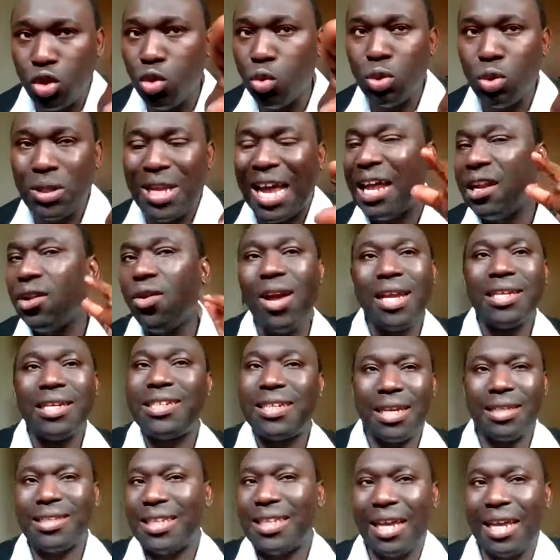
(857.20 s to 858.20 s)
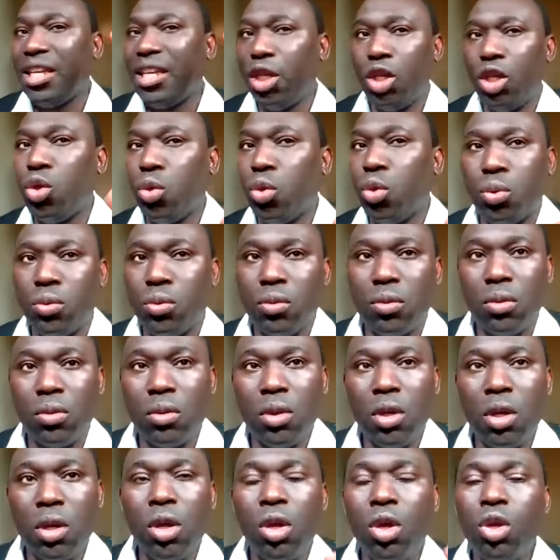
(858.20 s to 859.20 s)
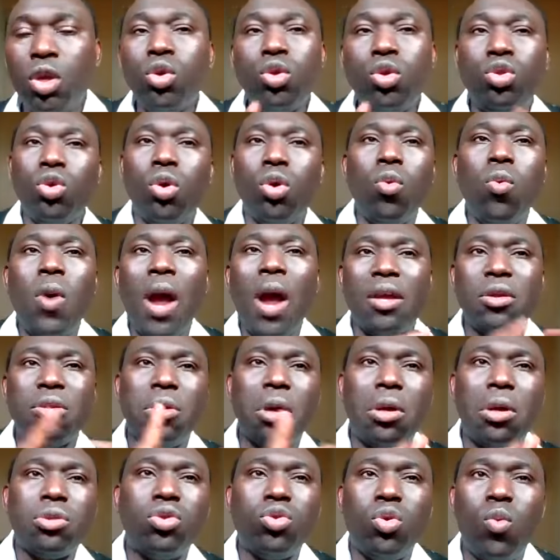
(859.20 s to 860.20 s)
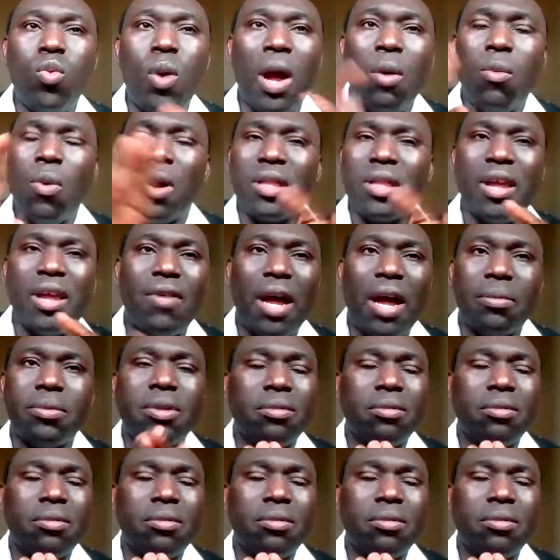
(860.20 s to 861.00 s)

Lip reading: you. They are not interested in you. You do well, you don't do well, whatever,